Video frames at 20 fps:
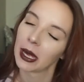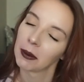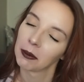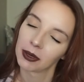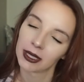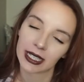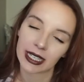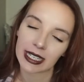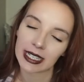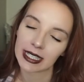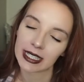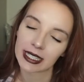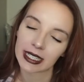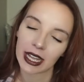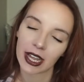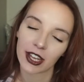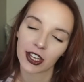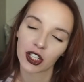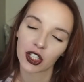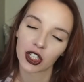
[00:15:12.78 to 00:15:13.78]
please
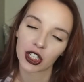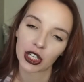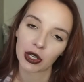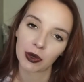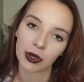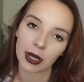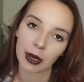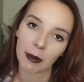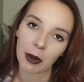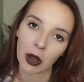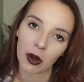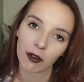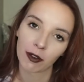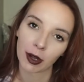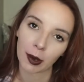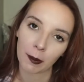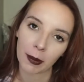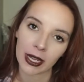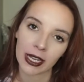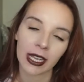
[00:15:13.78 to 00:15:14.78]
shoot them
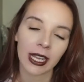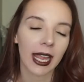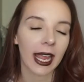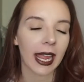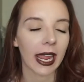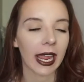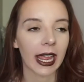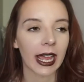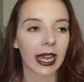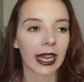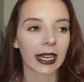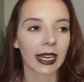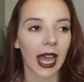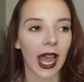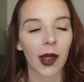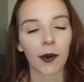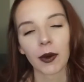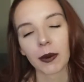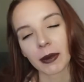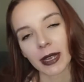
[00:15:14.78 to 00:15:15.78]
over to me and
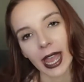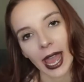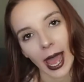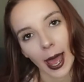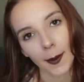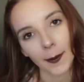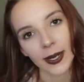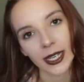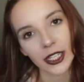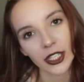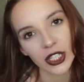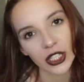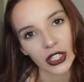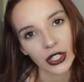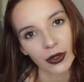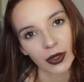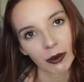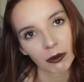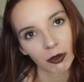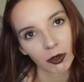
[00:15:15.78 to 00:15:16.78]
I would be happy to
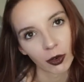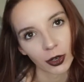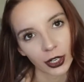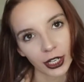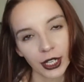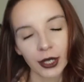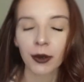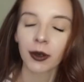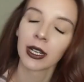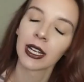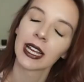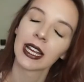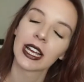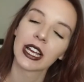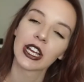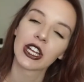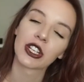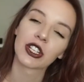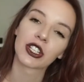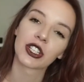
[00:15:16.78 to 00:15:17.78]
do them for you.
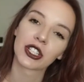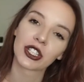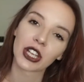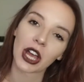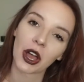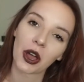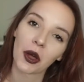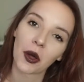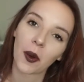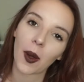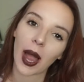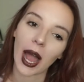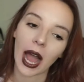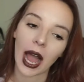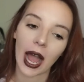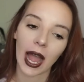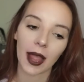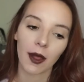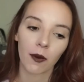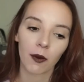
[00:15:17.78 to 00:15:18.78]
So
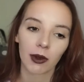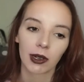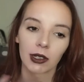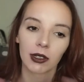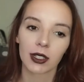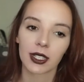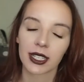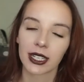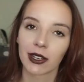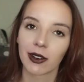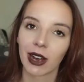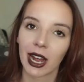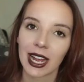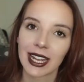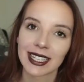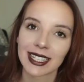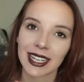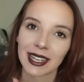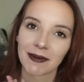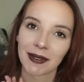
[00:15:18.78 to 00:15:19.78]
I will see you
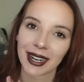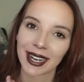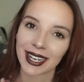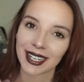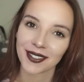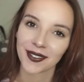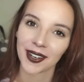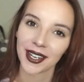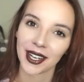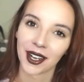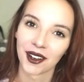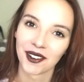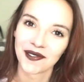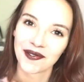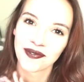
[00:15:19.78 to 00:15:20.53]
guys in my next video.